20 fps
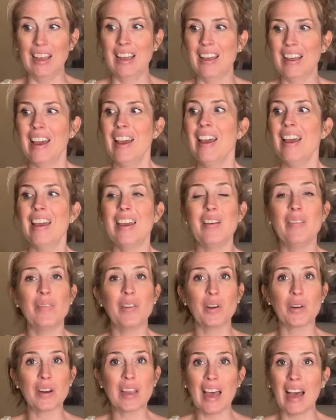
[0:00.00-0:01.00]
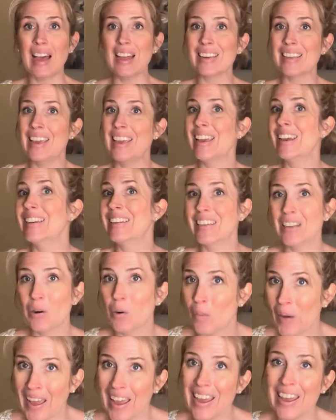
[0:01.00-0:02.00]
If your cat can't get
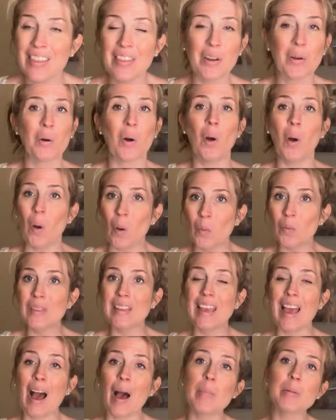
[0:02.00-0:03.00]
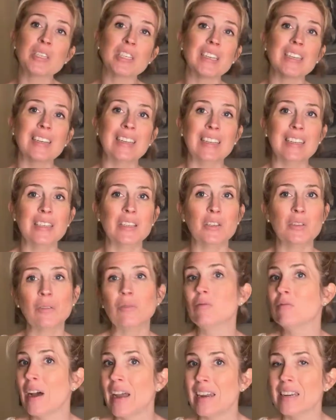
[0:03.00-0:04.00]
away, their only option is
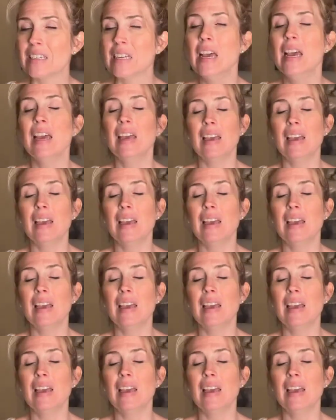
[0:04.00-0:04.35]
to fight.